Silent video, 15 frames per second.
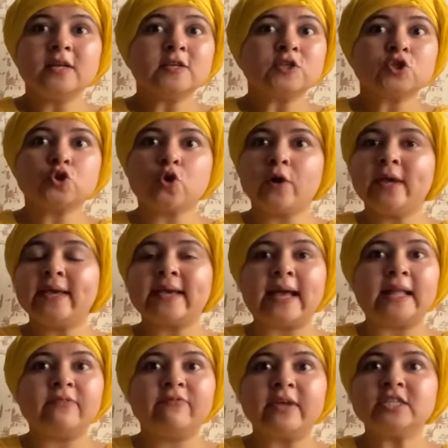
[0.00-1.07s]
sowing
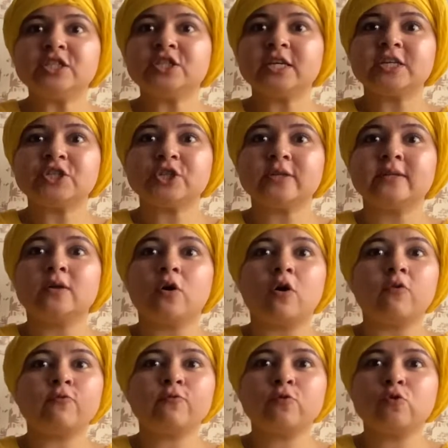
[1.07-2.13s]
and vegetation
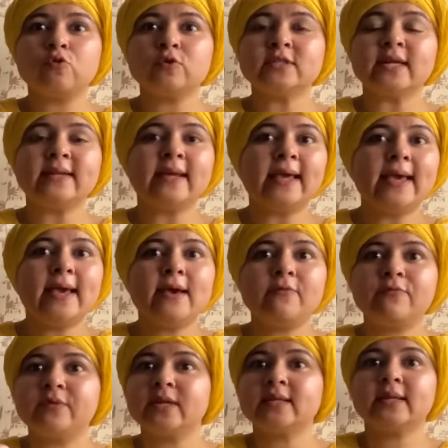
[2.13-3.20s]
of food, and
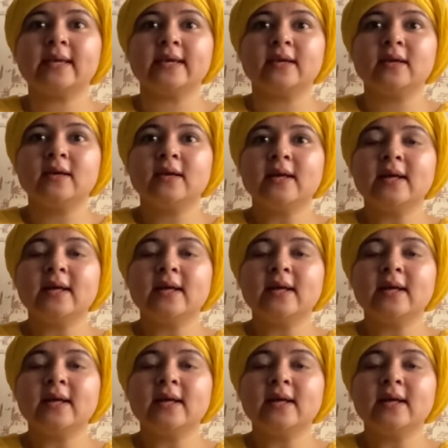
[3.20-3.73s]
everything